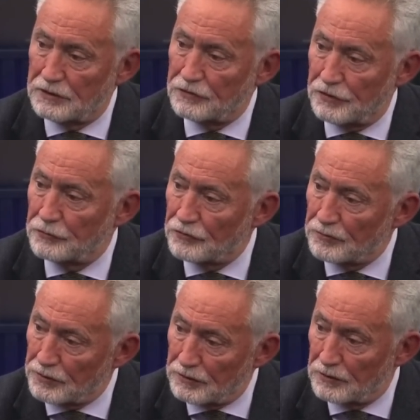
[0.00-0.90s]
and
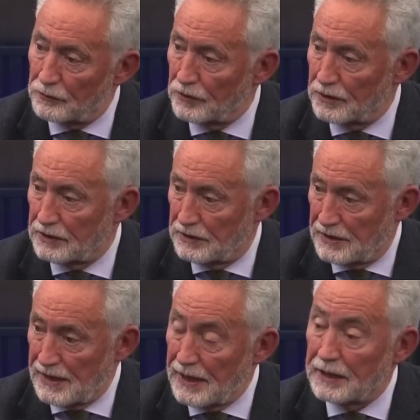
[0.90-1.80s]
social media, where
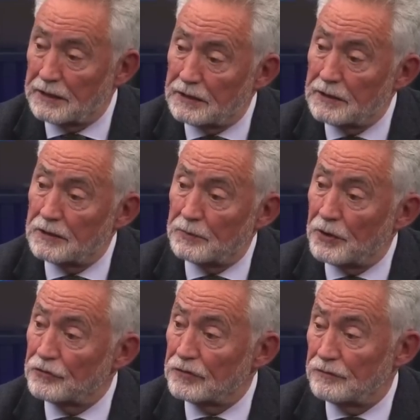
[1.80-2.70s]
any
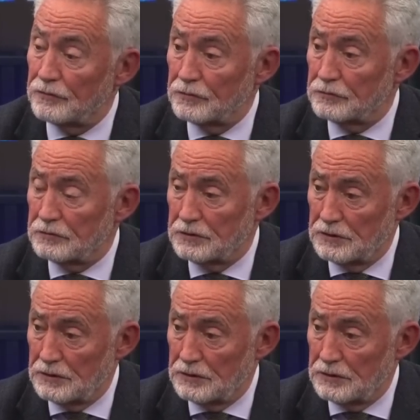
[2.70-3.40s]
opposing view